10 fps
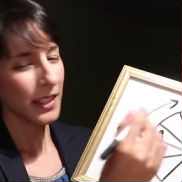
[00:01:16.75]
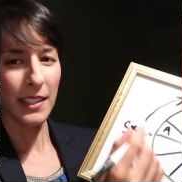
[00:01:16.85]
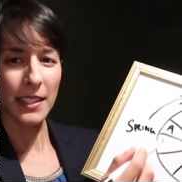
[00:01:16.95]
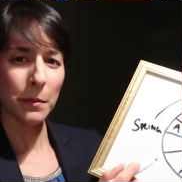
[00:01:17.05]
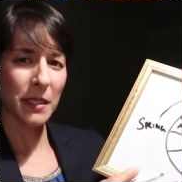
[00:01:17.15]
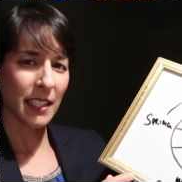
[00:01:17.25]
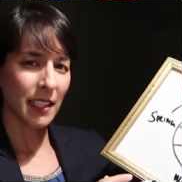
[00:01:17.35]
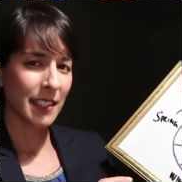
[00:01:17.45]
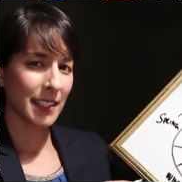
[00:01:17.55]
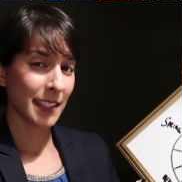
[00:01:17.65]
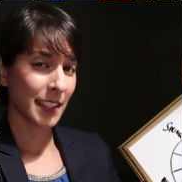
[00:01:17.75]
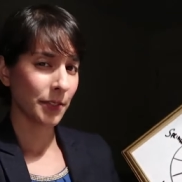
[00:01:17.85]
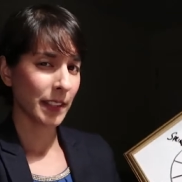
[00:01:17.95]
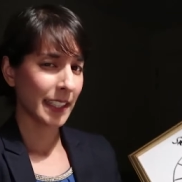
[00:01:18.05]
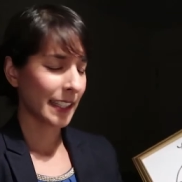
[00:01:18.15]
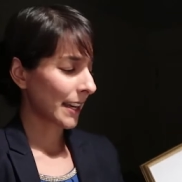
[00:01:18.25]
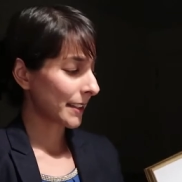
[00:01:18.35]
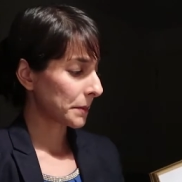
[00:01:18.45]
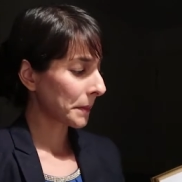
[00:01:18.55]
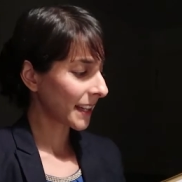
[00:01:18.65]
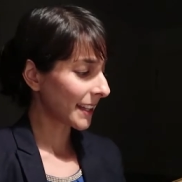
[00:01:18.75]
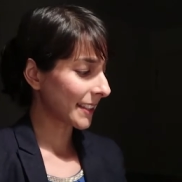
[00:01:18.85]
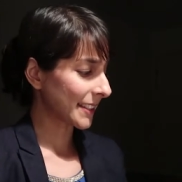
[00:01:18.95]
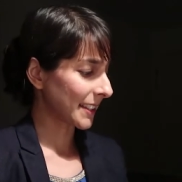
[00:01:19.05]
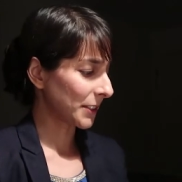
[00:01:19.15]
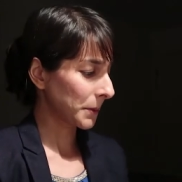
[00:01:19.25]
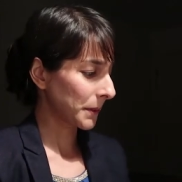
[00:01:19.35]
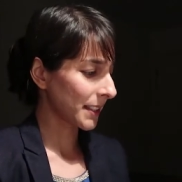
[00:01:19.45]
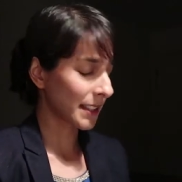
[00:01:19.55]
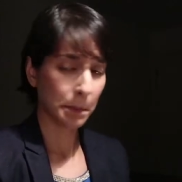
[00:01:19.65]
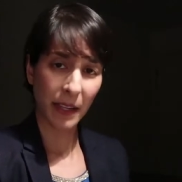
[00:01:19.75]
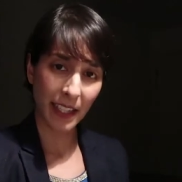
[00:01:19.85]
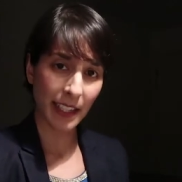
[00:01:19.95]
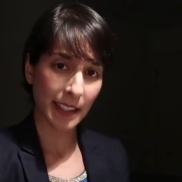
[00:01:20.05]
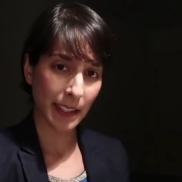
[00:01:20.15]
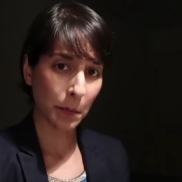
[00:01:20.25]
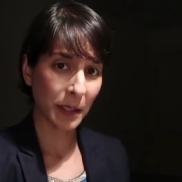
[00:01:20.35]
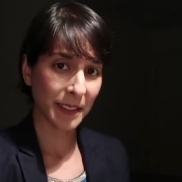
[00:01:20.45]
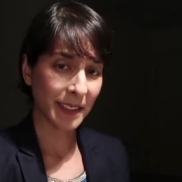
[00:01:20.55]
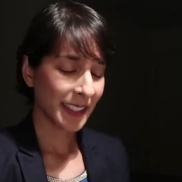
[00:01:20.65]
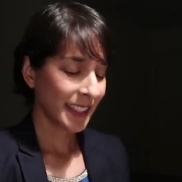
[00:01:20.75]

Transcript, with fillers: the summer sun is definitely at its peak still. This is peak summer.